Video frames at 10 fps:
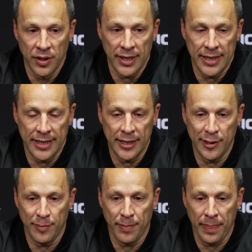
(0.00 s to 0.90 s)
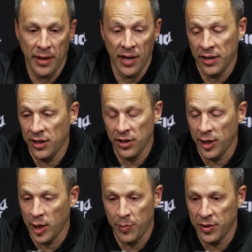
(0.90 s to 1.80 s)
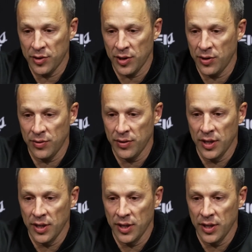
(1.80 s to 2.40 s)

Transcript: And it nearly happened. So